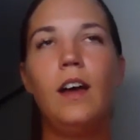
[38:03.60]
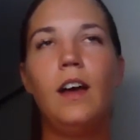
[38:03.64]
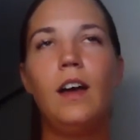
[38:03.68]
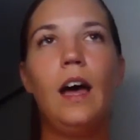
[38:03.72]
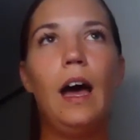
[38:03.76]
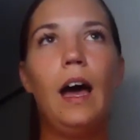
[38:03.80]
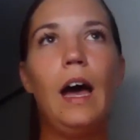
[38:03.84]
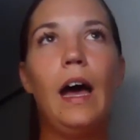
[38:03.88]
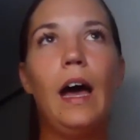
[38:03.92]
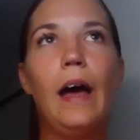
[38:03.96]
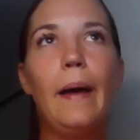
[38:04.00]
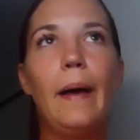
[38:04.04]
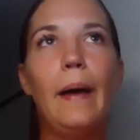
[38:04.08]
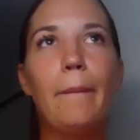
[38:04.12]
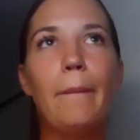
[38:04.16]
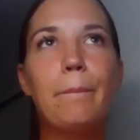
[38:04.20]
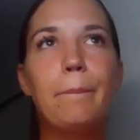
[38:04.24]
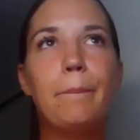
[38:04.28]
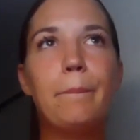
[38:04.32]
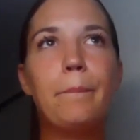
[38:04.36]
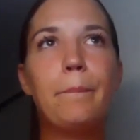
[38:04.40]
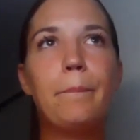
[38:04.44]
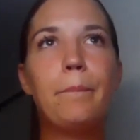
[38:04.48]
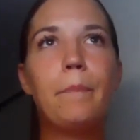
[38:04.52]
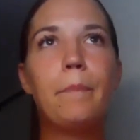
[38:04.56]
But
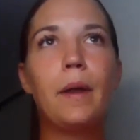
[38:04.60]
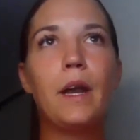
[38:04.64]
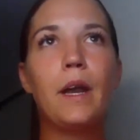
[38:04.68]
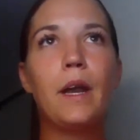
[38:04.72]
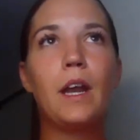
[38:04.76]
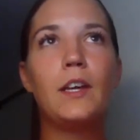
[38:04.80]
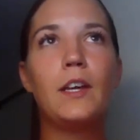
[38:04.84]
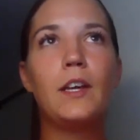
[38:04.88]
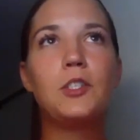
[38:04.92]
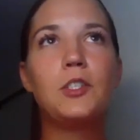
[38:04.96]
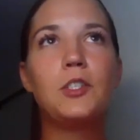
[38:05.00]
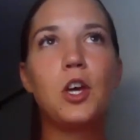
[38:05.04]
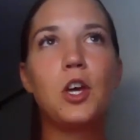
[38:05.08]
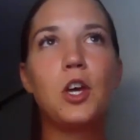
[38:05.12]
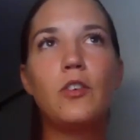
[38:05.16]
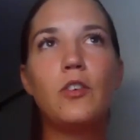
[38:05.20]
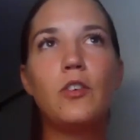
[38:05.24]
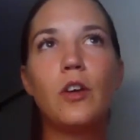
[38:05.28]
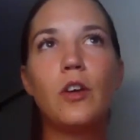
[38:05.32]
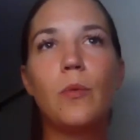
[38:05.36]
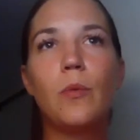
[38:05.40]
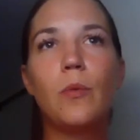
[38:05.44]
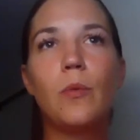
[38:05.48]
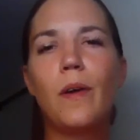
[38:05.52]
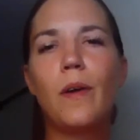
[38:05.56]
I don't know
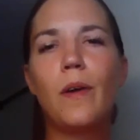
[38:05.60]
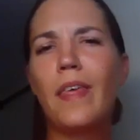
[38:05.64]
whether